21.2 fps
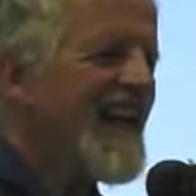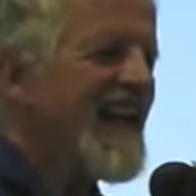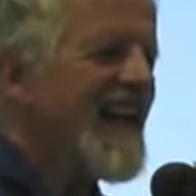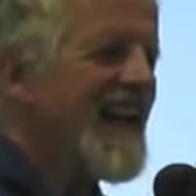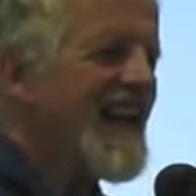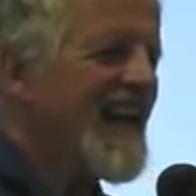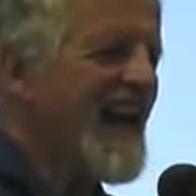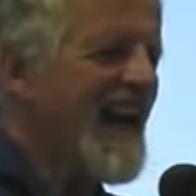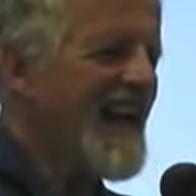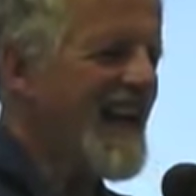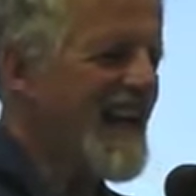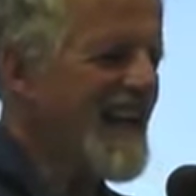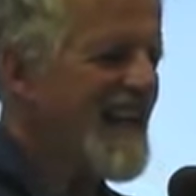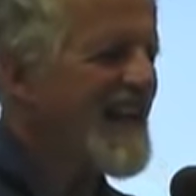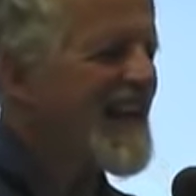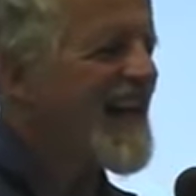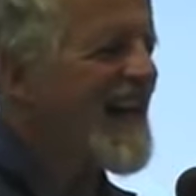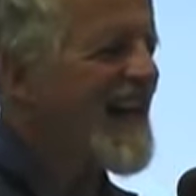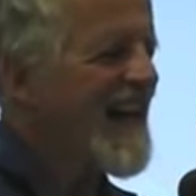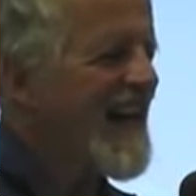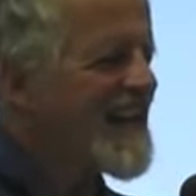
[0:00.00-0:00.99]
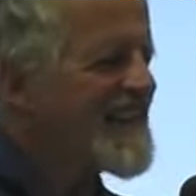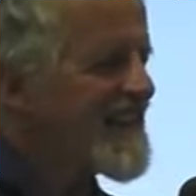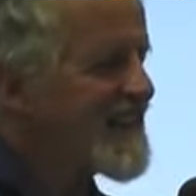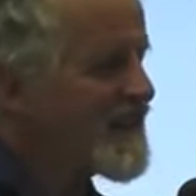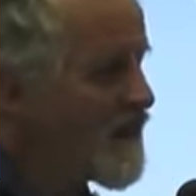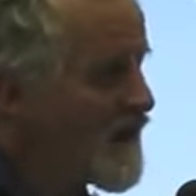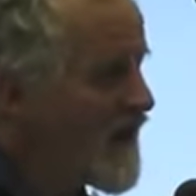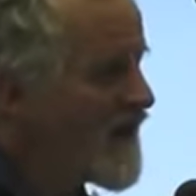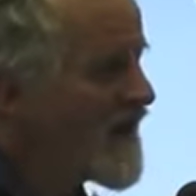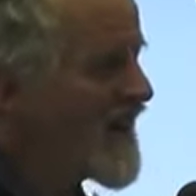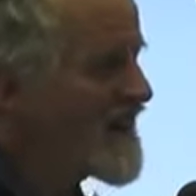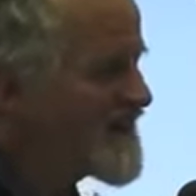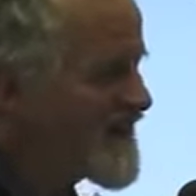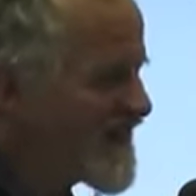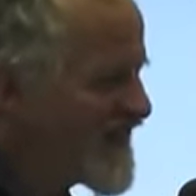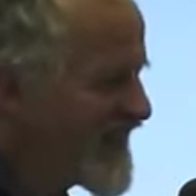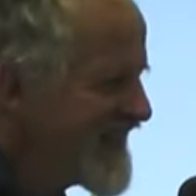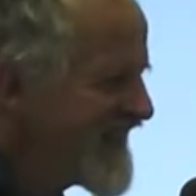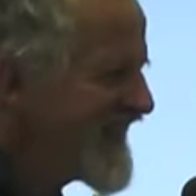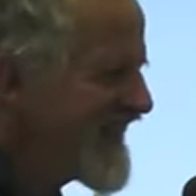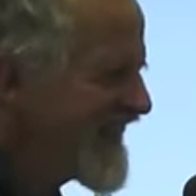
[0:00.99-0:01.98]
And I said, whoa, that's
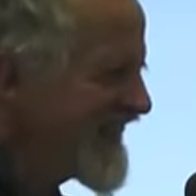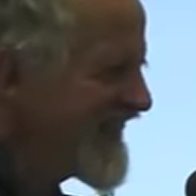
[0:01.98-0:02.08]
pretty neat.